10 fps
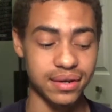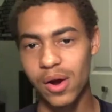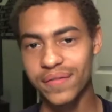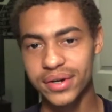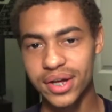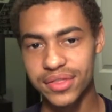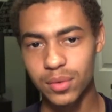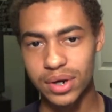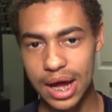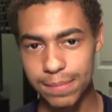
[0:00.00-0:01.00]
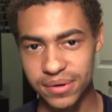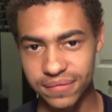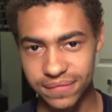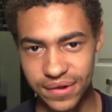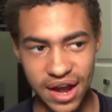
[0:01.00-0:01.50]
However, nothing would
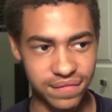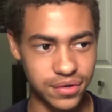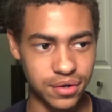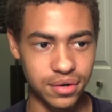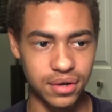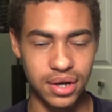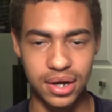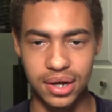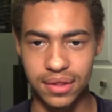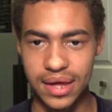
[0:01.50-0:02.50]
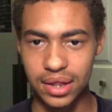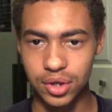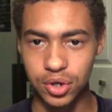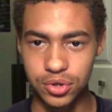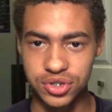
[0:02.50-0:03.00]
happen after that
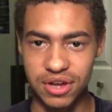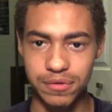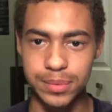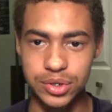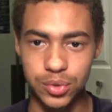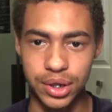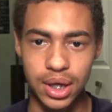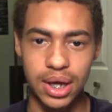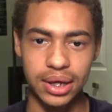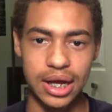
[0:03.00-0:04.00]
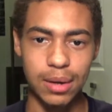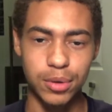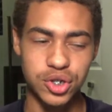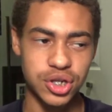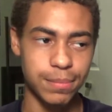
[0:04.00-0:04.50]
little scuffle between Kyle
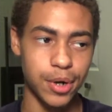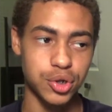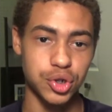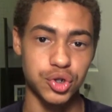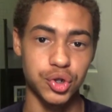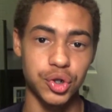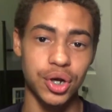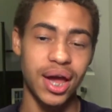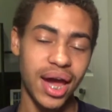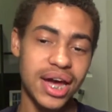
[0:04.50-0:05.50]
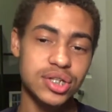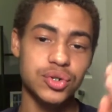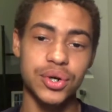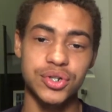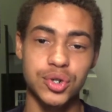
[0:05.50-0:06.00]
Busch and Martin Truex Jr., as
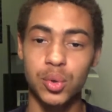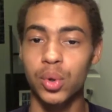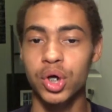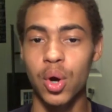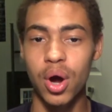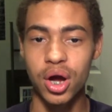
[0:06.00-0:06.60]
Truex Jr. will go